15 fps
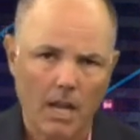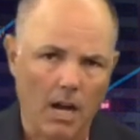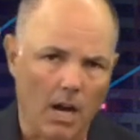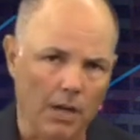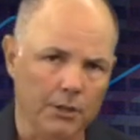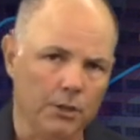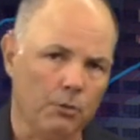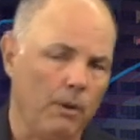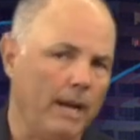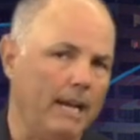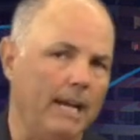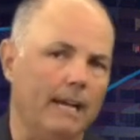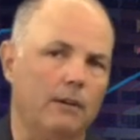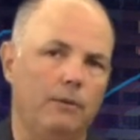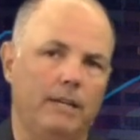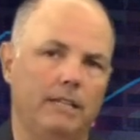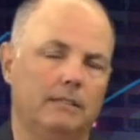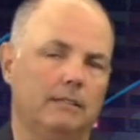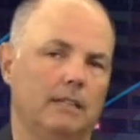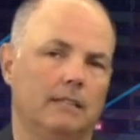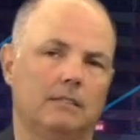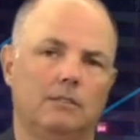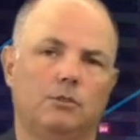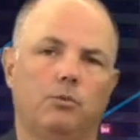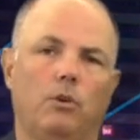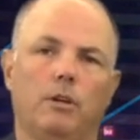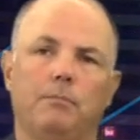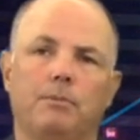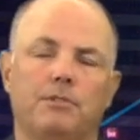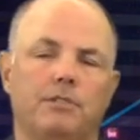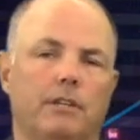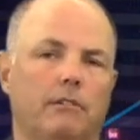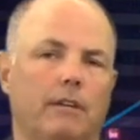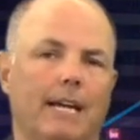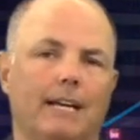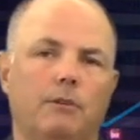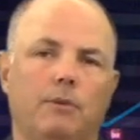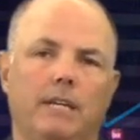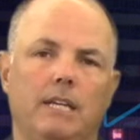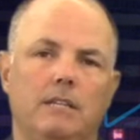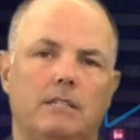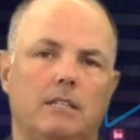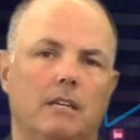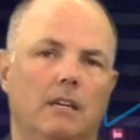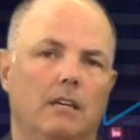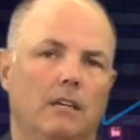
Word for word: underweight equities, less than twenty percent on equities.